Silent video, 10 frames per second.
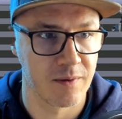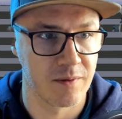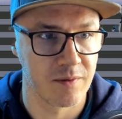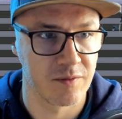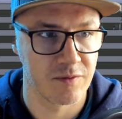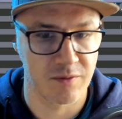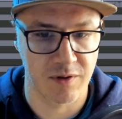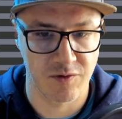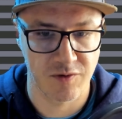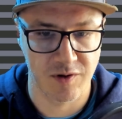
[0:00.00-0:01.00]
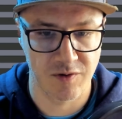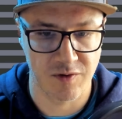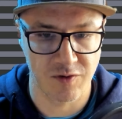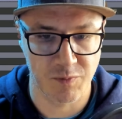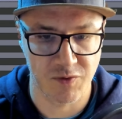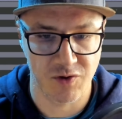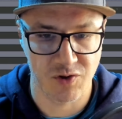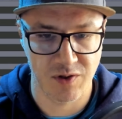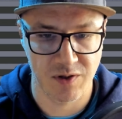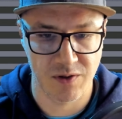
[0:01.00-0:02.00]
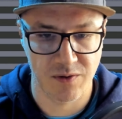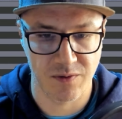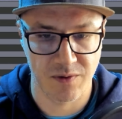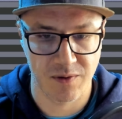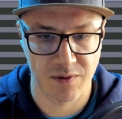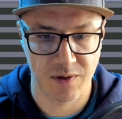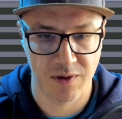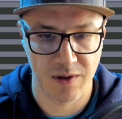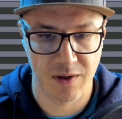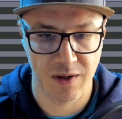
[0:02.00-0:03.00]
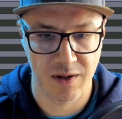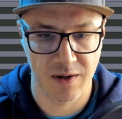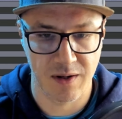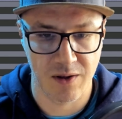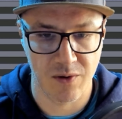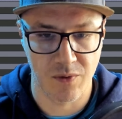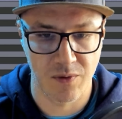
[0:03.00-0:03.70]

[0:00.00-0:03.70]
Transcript: So let's change this position here, and now